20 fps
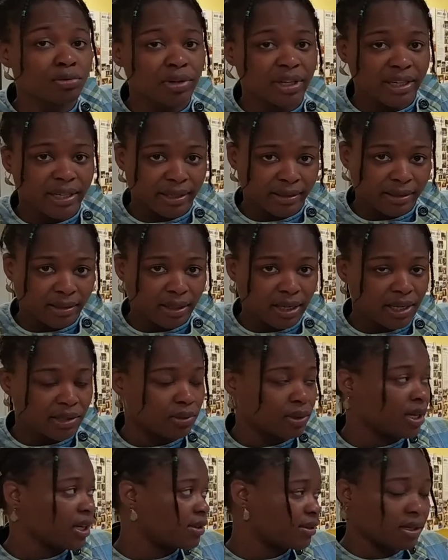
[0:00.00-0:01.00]
read it as
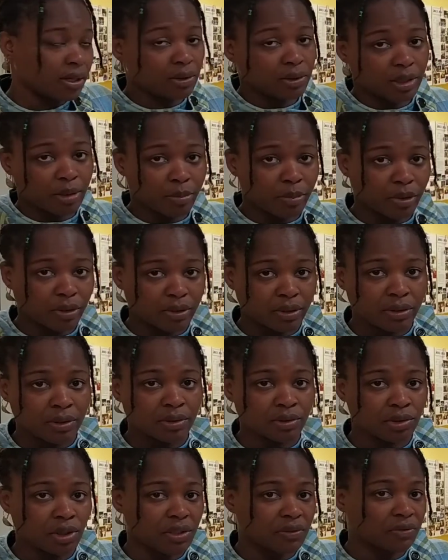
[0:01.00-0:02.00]
you can see on the board
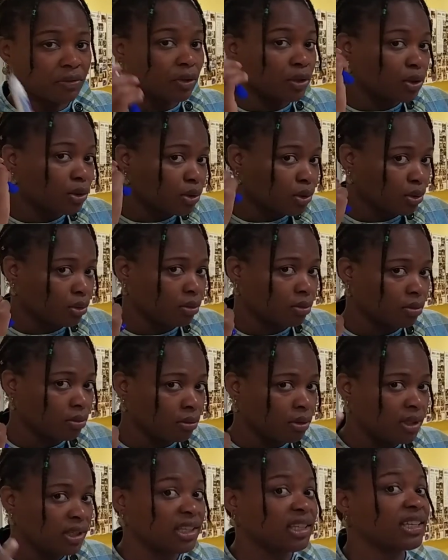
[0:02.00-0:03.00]
just for you to
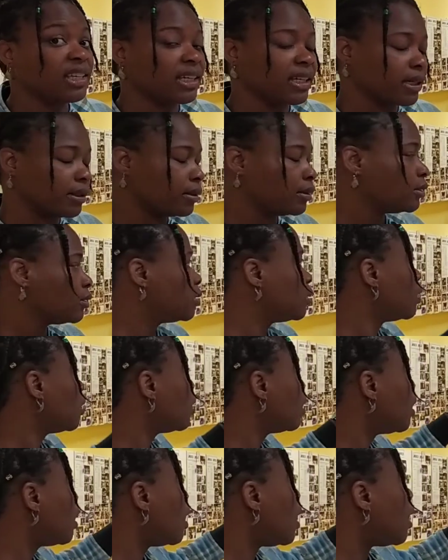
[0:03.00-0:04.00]
hear.
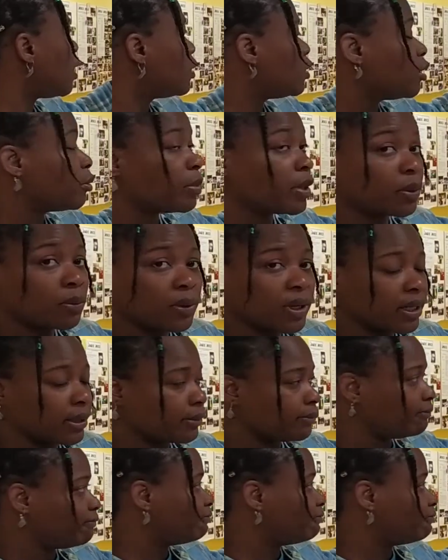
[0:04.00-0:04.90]
Number one,